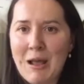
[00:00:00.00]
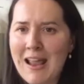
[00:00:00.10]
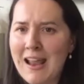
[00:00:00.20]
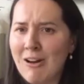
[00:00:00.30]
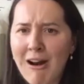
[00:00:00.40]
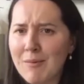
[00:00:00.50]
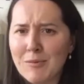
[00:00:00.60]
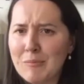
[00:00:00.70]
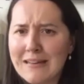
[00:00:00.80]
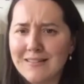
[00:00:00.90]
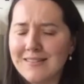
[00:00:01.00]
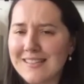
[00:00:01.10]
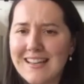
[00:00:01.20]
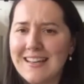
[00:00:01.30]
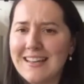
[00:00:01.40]
incredible
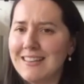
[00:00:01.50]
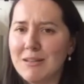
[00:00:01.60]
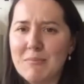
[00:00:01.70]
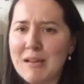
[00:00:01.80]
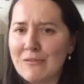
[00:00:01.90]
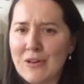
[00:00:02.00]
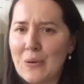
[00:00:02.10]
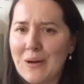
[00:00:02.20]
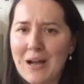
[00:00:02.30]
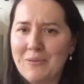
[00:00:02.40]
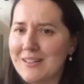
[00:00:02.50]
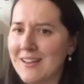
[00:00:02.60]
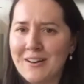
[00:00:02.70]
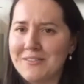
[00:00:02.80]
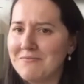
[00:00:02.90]
meals in the middle of nowhere with
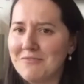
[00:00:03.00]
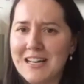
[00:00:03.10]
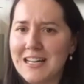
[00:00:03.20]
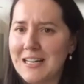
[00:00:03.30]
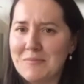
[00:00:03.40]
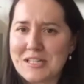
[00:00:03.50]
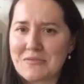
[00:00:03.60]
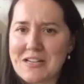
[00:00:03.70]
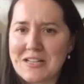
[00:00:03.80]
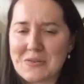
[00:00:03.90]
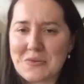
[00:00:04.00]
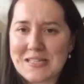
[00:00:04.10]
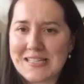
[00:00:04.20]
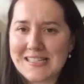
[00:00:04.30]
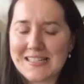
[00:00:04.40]
kind of really limited
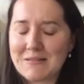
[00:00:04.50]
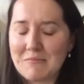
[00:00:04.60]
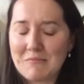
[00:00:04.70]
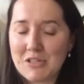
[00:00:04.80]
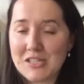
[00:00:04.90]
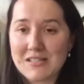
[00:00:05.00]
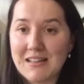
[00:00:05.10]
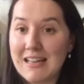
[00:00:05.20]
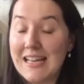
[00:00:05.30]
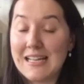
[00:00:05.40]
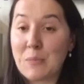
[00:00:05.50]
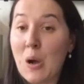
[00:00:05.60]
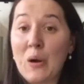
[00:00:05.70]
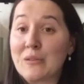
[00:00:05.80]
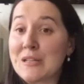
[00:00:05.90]
resources, and it just is
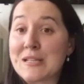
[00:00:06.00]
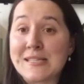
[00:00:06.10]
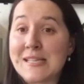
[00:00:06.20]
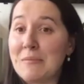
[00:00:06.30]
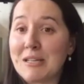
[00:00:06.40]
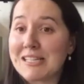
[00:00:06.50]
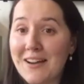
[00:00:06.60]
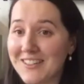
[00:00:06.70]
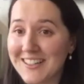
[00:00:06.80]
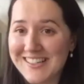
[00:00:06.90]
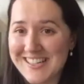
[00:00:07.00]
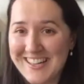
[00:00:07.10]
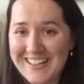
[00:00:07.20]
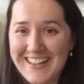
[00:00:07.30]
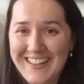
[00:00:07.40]
part of the seamless Africa
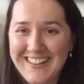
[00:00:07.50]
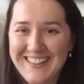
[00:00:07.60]
journey.